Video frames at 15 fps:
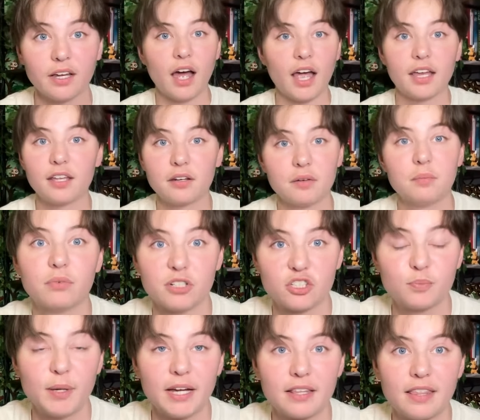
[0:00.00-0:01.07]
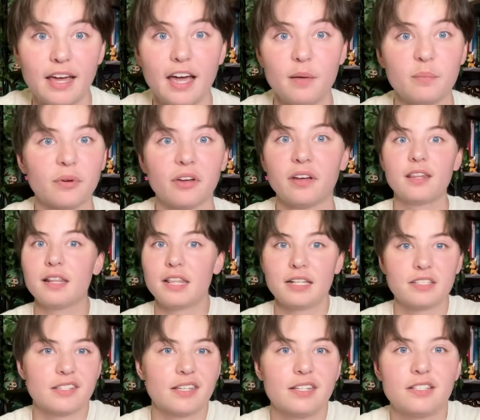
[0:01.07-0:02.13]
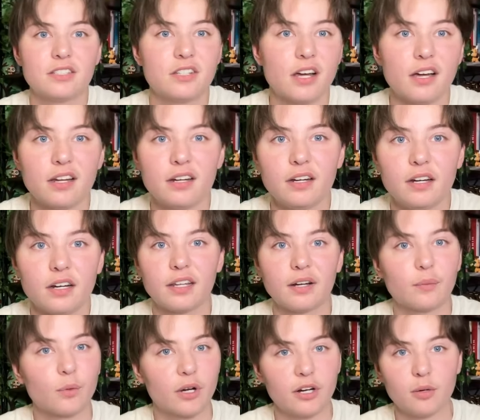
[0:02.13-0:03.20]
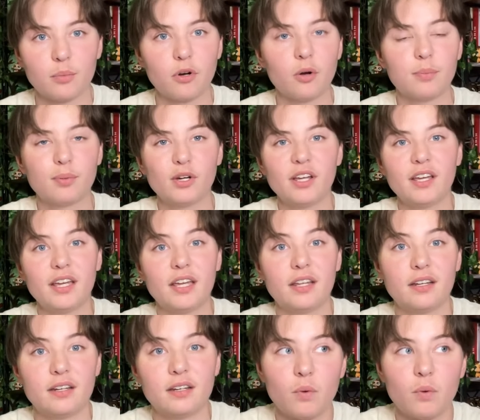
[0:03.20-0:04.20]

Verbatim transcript: I can respect that, but the things that he's done that were inappropriate and,